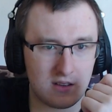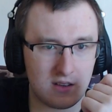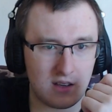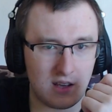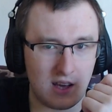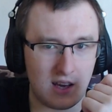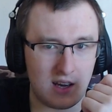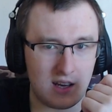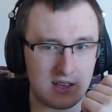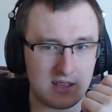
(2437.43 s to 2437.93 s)

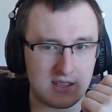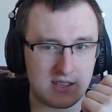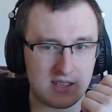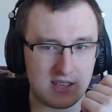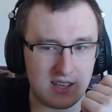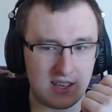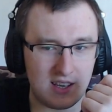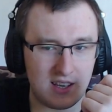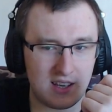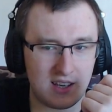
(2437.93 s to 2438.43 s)
Yeah, I
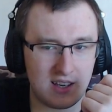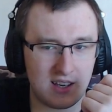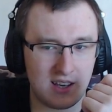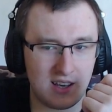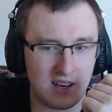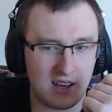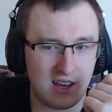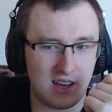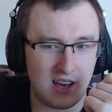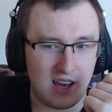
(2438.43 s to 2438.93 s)
see.
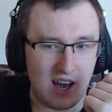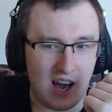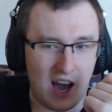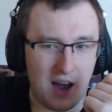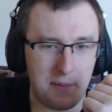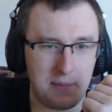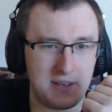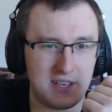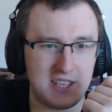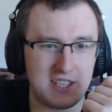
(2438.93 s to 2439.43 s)

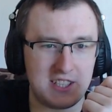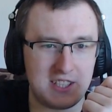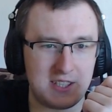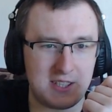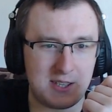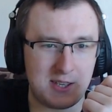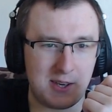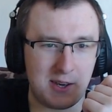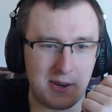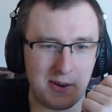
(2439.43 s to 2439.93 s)
Updated
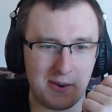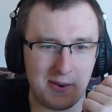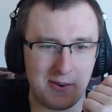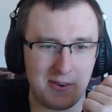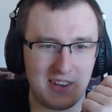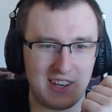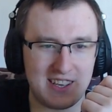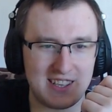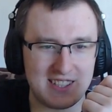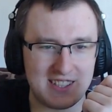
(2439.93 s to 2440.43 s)
2
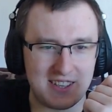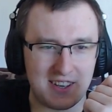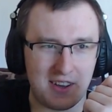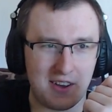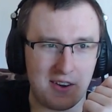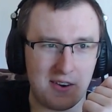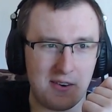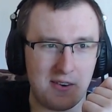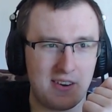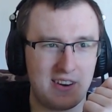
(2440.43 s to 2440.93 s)
years
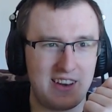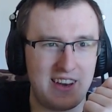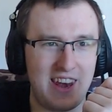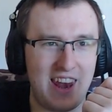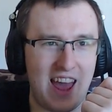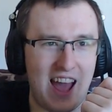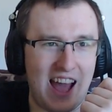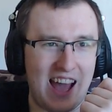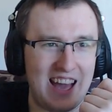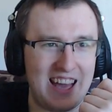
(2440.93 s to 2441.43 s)
ago.
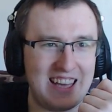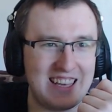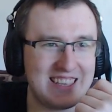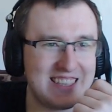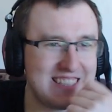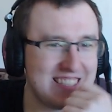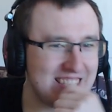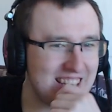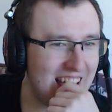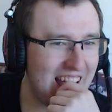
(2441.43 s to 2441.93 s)

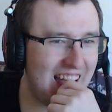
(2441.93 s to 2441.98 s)
Nice.